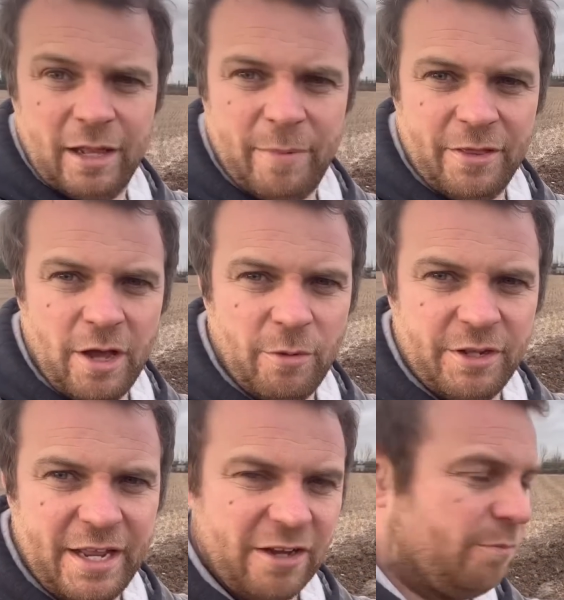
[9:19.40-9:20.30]
bit there with the
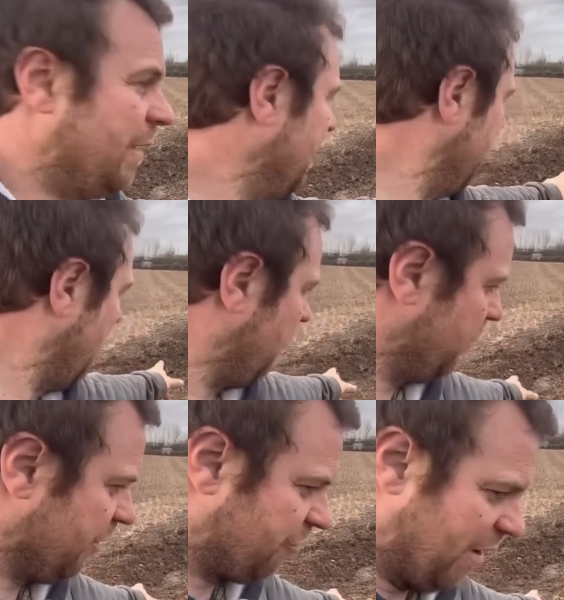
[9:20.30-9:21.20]
digger's bin, level it off
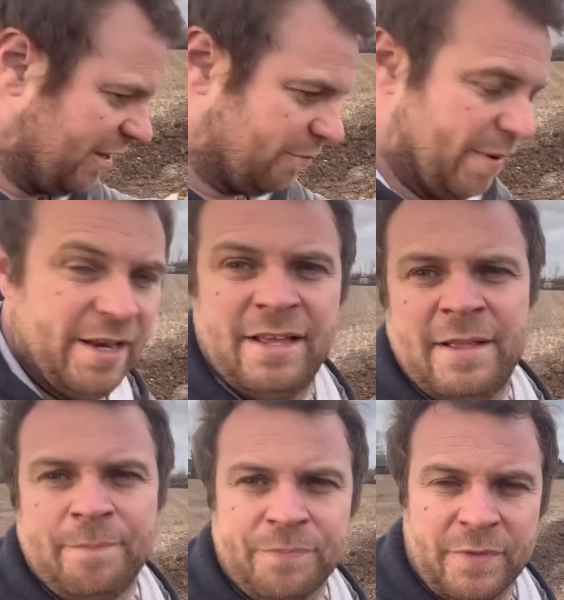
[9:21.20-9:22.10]
with this drains bin,
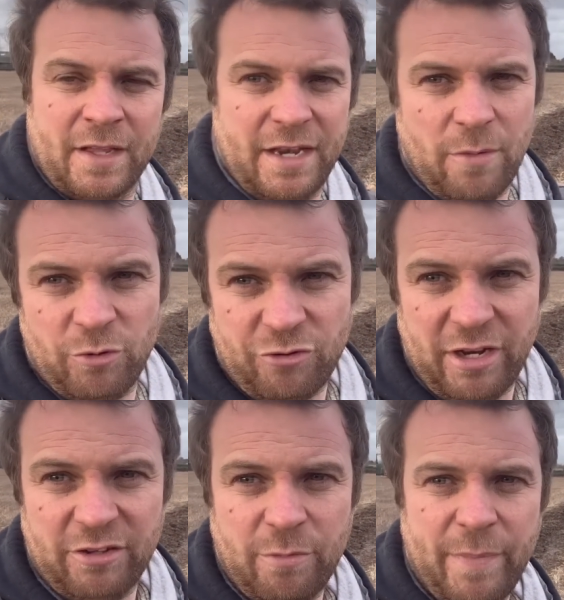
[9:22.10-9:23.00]
and then we'll drill
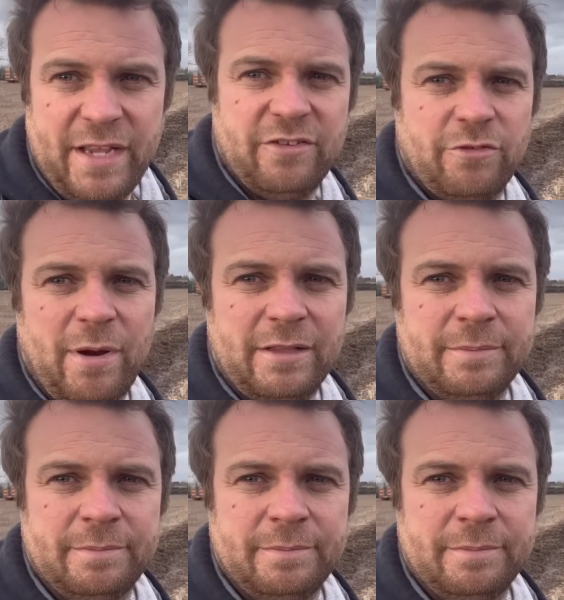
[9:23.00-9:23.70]
this with beans as well.